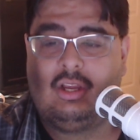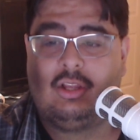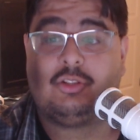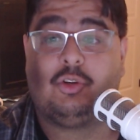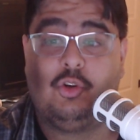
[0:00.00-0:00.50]

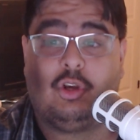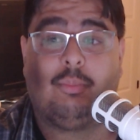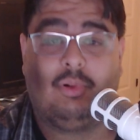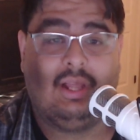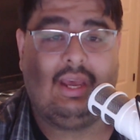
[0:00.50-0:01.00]
so you
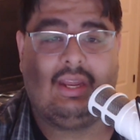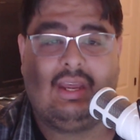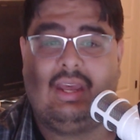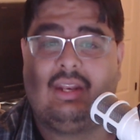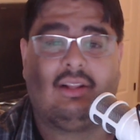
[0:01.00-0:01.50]
can play it
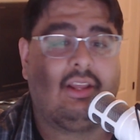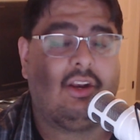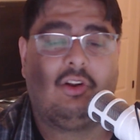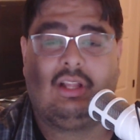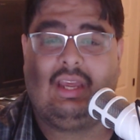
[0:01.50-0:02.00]
in
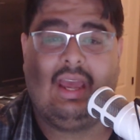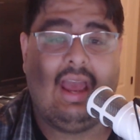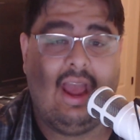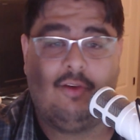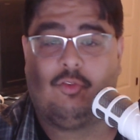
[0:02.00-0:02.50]
literally
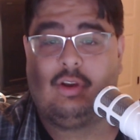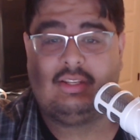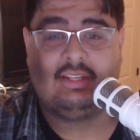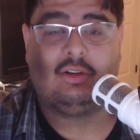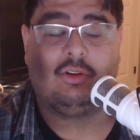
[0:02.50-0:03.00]
every
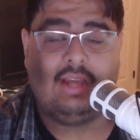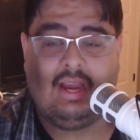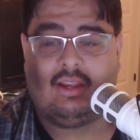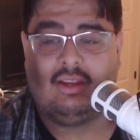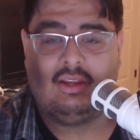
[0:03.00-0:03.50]
single
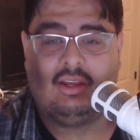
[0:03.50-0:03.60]
deck,